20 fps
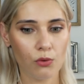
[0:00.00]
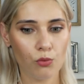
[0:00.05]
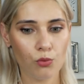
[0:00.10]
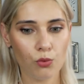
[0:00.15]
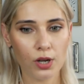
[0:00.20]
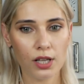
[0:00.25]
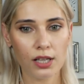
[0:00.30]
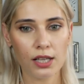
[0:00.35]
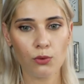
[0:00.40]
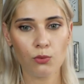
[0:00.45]

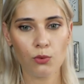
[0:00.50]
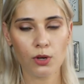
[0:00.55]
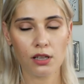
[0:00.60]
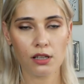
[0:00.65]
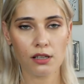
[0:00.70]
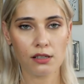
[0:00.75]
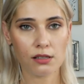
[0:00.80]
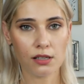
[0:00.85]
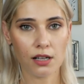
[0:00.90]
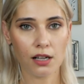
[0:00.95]
really
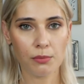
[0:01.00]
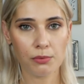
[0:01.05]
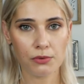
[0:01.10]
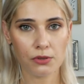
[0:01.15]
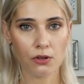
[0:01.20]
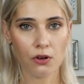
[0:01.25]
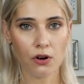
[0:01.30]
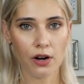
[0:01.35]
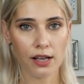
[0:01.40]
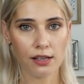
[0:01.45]
with scalp
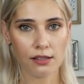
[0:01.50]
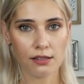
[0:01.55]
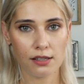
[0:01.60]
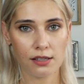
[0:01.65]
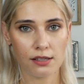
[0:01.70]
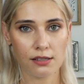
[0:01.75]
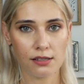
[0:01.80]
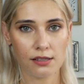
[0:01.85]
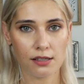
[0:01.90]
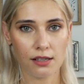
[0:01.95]

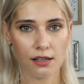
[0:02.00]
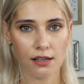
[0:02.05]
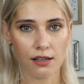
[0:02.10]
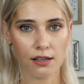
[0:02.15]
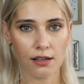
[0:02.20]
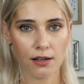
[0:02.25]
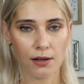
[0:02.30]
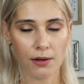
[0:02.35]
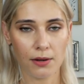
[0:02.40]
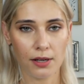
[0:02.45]
psoriasis
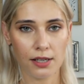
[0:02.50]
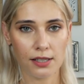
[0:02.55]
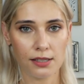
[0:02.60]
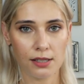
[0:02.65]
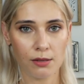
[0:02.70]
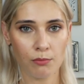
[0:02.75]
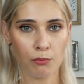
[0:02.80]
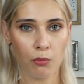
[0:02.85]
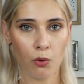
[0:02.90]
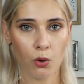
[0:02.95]
uh, it's
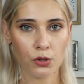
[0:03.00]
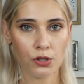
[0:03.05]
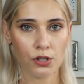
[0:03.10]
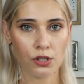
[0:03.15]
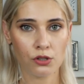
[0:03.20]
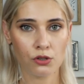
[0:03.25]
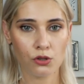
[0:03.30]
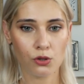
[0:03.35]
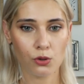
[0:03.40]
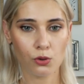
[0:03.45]

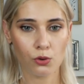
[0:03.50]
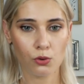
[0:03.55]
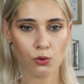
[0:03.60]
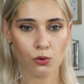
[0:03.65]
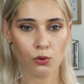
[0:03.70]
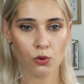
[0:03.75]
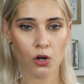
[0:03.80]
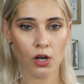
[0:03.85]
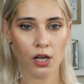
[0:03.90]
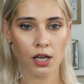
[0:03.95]
important
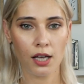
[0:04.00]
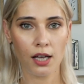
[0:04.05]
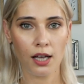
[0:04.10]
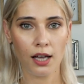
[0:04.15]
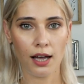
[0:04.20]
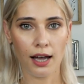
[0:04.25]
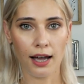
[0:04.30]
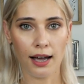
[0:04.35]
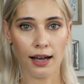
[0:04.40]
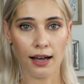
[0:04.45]
to
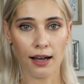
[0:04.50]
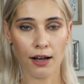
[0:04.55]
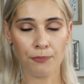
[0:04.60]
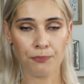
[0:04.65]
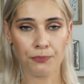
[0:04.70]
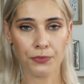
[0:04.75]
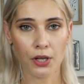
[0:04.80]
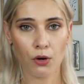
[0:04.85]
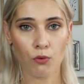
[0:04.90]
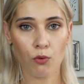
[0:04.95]

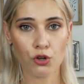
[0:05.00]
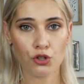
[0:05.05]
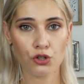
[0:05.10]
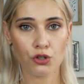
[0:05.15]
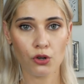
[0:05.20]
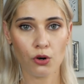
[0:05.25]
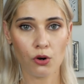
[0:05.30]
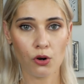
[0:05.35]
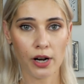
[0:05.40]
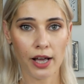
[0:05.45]
um,
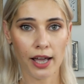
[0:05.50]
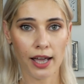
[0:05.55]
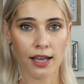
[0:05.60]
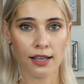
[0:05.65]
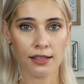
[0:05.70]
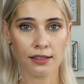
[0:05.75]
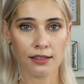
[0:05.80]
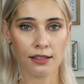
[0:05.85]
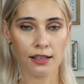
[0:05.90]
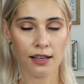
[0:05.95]
wash your
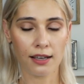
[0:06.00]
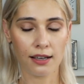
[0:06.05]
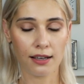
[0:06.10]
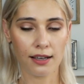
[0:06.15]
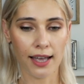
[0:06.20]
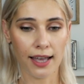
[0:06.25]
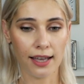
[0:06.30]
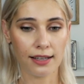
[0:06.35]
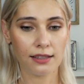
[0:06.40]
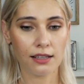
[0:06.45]
hand,
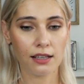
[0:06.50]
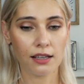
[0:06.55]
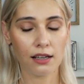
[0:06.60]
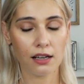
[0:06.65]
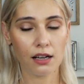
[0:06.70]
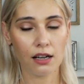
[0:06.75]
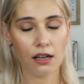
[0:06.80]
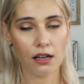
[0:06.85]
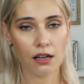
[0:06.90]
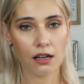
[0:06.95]
head
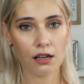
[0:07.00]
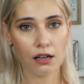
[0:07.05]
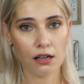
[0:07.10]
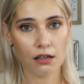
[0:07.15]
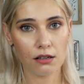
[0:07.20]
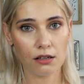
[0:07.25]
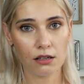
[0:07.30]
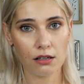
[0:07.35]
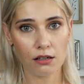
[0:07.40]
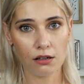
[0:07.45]

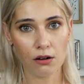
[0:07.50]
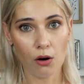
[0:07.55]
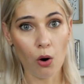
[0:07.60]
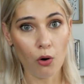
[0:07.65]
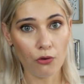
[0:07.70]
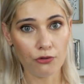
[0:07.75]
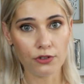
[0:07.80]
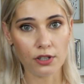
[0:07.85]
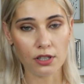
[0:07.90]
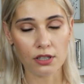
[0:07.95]
uh,
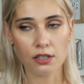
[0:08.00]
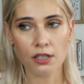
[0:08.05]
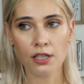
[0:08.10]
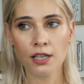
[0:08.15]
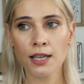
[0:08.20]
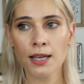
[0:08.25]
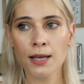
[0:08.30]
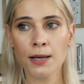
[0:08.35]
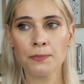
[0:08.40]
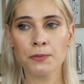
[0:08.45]
often
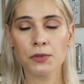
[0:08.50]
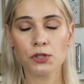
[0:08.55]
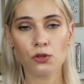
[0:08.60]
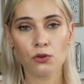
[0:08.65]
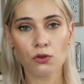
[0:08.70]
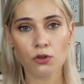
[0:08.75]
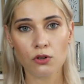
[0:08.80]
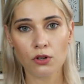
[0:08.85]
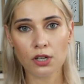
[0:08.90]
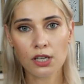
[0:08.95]
so
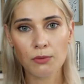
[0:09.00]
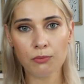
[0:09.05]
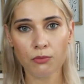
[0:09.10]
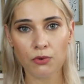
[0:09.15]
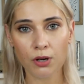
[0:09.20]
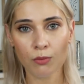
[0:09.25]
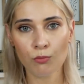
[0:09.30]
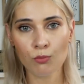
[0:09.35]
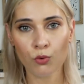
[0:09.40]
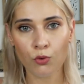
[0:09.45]
you keep
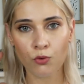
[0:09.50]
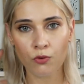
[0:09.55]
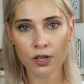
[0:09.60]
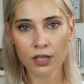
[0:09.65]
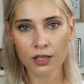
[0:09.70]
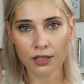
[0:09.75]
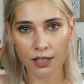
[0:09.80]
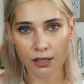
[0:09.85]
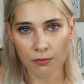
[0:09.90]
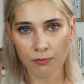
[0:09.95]

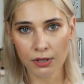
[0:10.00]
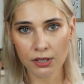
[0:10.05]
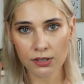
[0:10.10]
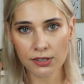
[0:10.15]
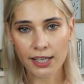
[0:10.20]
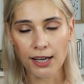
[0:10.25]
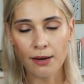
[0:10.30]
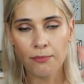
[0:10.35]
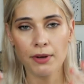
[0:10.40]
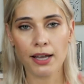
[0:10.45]
removing that
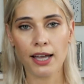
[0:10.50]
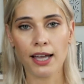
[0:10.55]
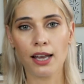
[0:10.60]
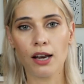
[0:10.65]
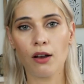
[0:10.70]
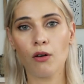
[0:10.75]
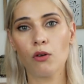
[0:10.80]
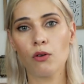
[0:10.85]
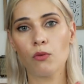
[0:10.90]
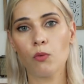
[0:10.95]
buildup
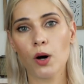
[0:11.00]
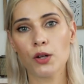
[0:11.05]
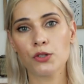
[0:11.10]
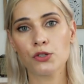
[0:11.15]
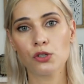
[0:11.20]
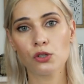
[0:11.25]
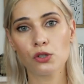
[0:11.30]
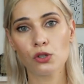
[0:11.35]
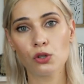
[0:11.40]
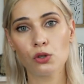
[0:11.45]
and
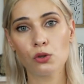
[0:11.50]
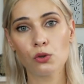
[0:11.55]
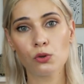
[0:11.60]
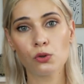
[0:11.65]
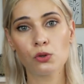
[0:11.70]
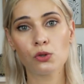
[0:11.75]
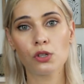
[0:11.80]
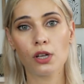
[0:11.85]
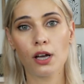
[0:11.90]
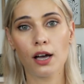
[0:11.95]
once you
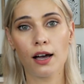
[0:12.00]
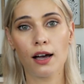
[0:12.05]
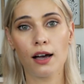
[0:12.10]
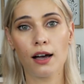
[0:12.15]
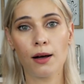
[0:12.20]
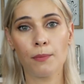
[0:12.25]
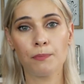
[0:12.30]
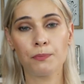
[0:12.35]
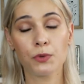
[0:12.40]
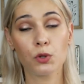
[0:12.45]
use
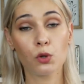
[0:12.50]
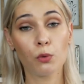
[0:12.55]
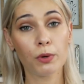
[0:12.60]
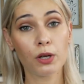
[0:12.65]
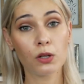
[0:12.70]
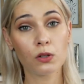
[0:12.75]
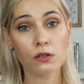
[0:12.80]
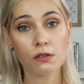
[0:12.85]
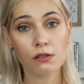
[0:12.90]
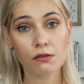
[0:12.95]
um,
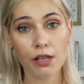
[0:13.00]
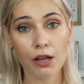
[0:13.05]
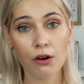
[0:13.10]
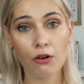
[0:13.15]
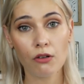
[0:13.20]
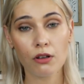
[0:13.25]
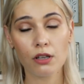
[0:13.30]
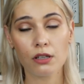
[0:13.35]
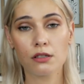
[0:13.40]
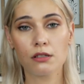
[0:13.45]
topical
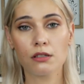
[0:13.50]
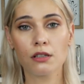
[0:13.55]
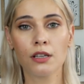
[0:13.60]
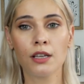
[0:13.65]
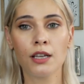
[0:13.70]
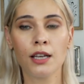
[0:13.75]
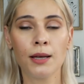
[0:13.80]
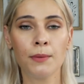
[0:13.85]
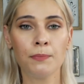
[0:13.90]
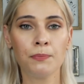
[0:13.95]
steroids
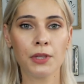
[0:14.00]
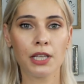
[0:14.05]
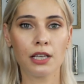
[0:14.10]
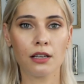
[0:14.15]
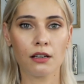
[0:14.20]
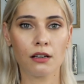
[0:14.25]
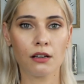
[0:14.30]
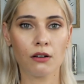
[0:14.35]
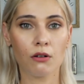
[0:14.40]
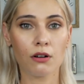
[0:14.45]

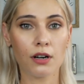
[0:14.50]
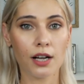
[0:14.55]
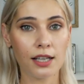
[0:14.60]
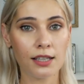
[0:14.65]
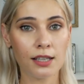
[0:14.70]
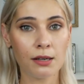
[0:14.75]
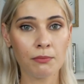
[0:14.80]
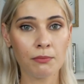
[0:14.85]
uh, or other